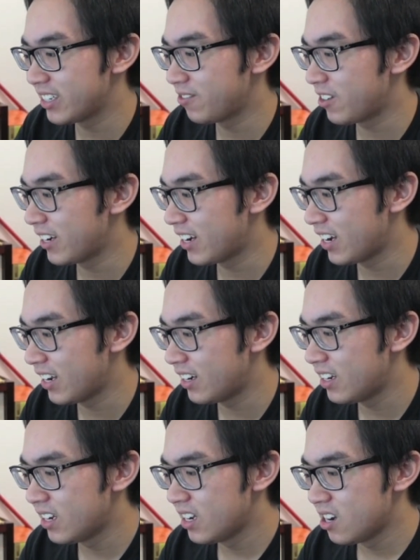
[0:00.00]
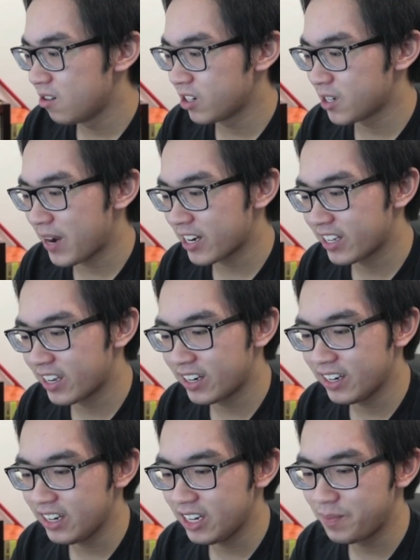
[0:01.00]
and whatnot, which I'm actually
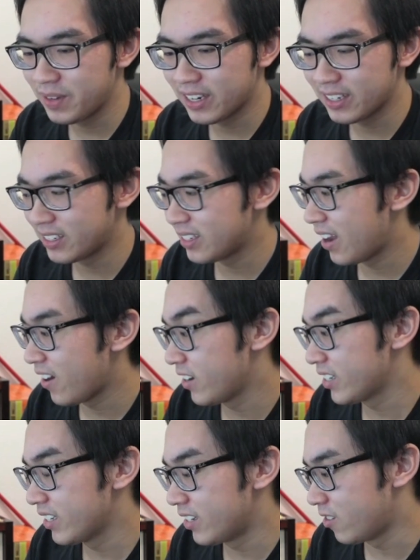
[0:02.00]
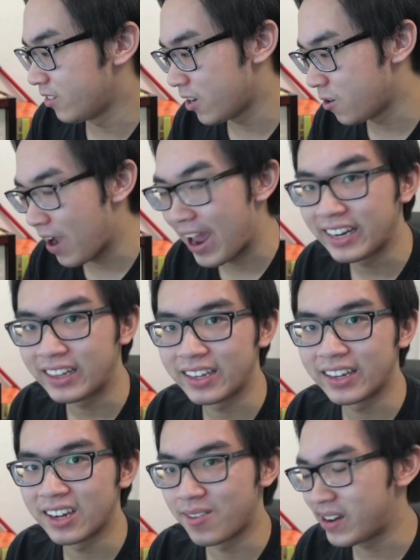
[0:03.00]
gonna need because I honestly don't know
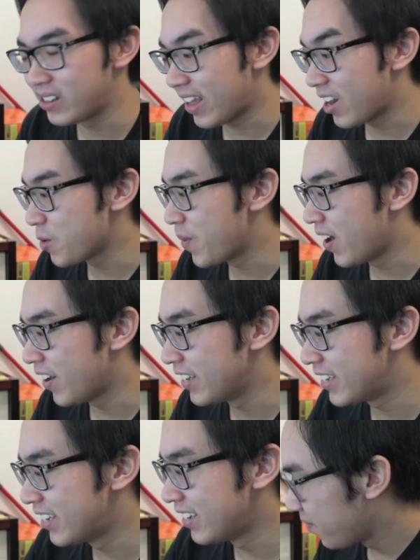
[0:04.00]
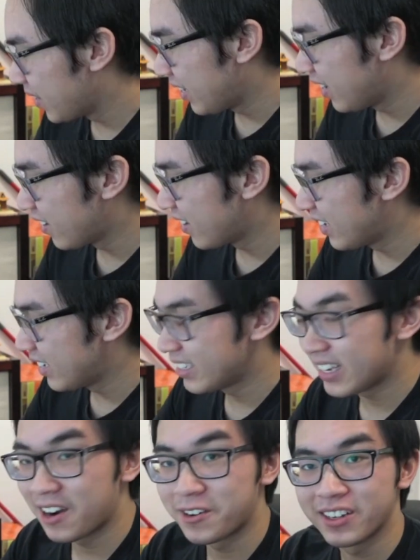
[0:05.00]
anything about the AirPods. But here
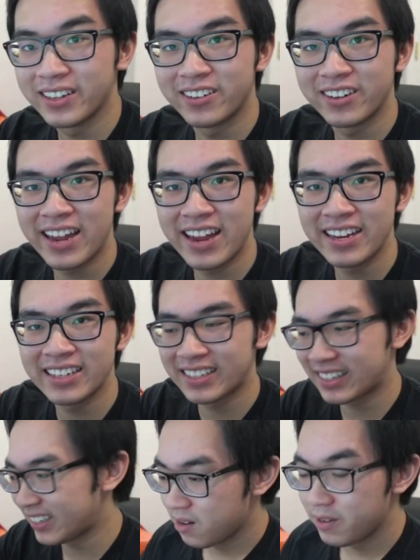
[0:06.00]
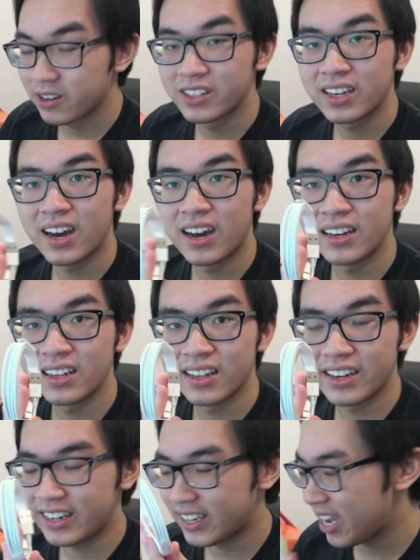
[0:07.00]
is our little case. We also got a
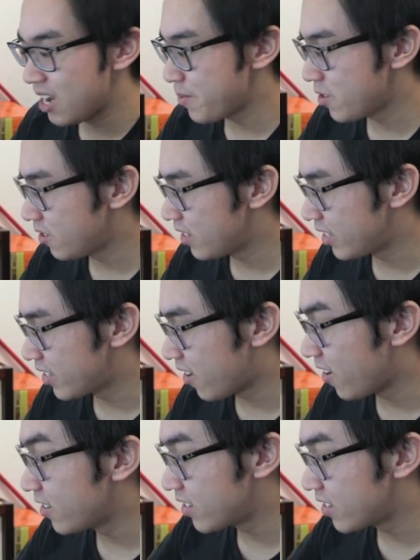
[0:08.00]
lightning cable to charge